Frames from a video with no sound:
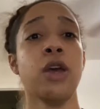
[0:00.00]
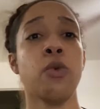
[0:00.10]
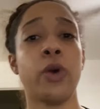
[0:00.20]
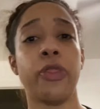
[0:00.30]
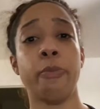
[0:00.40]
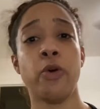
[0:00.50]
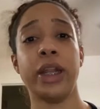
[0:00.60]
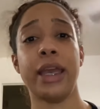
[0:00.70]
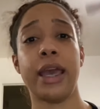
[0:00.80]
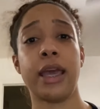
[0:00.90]
with the
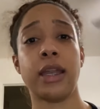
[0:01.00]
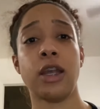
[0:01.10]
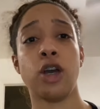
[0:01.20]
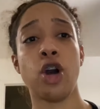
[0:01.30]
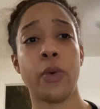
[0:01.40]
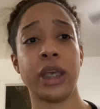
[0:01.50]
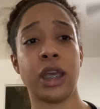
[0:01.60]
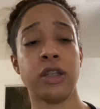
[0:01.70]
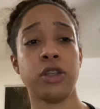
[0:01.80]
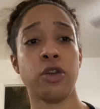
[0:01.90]
pointy end going
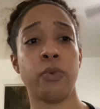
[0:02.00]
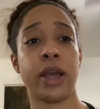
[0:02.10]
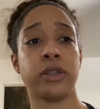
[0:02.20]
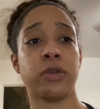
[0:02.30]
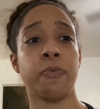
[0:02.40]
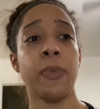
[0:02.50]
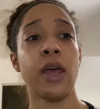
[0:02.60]
into the rectum.